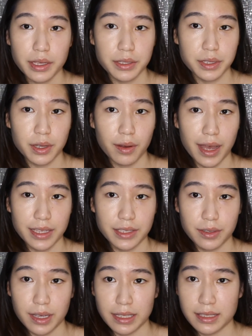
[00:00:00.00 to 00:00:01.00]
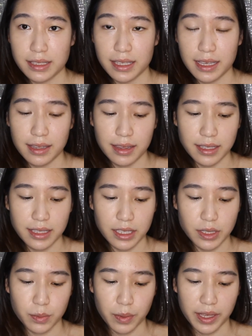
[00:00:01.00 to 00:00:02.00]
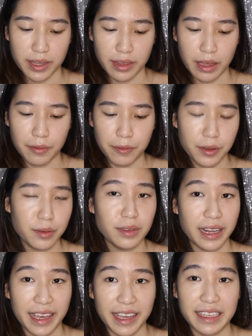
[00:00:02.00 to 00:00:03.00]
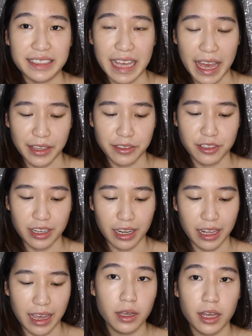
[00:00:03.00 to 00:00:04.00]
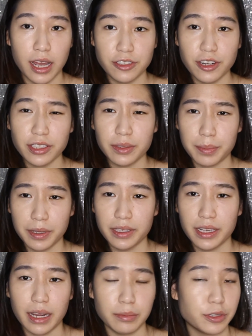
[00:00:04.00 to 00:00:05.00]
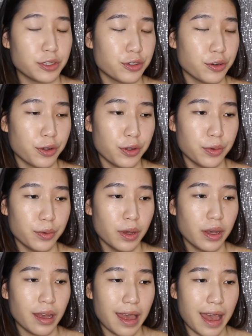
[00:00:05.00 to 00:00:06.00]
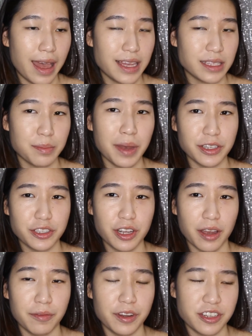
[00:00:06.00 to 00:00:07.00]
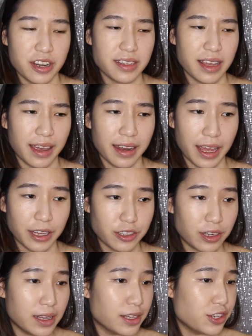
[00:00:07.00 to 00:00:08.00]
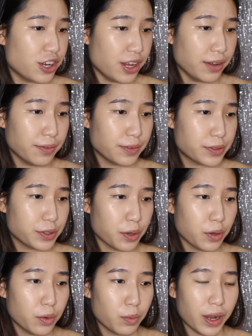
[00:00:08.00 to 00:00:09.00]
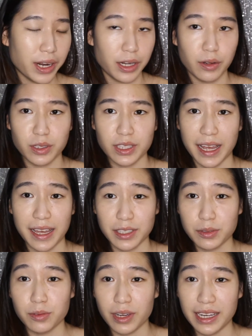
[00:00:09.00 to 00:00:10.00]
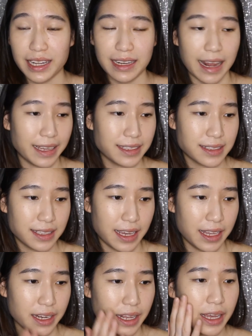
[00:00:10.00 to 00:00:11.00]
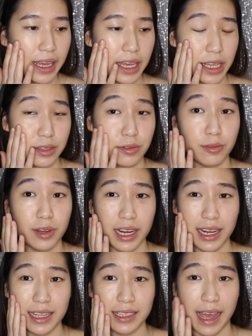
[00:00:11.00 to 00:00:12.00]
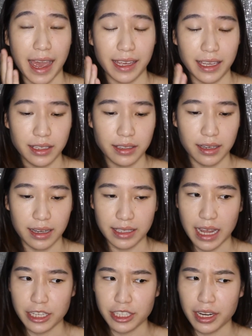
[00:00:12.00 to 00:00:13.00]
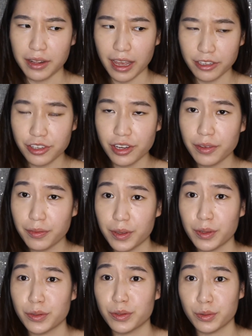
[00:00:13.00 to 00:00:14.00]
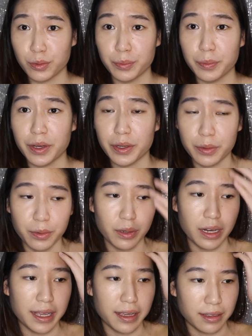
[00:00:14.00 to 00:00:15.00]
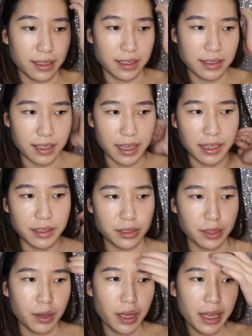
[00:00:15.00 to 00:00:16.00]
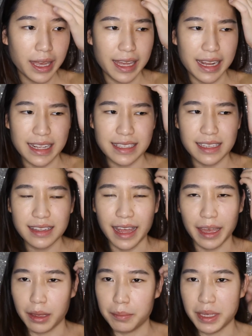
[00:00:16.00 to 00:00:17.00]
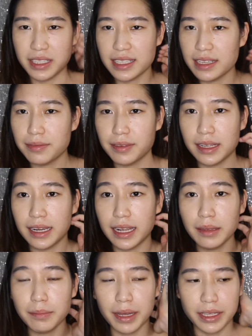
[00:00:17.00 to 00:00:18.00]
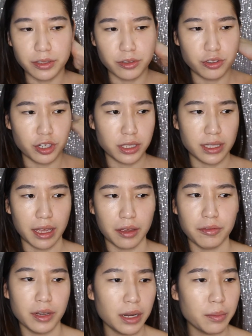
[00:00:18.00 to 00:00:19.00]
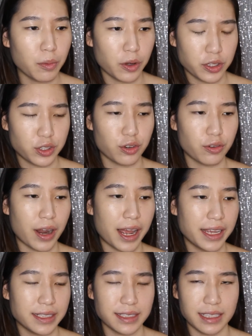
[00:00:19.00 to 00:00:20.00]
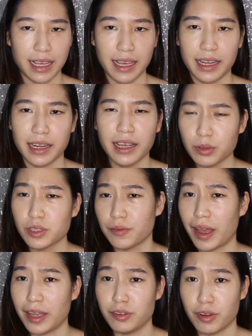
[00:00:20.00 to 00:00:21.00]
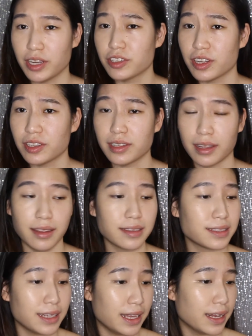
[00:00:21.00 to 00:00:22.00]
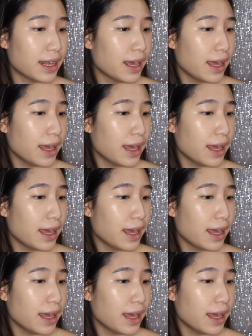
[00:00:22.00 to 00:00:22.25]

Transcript: So as you can see, this is with a few layers actually. I tried to build it up to show you as much coverage as I can actually achieve. So what it looks like is really like skin. It's really tacky to the touch, and it actually feels super cooling on the skin. So it isn't like a minty feeling, but it's just like a really moisturized and dose of hydration to the skin.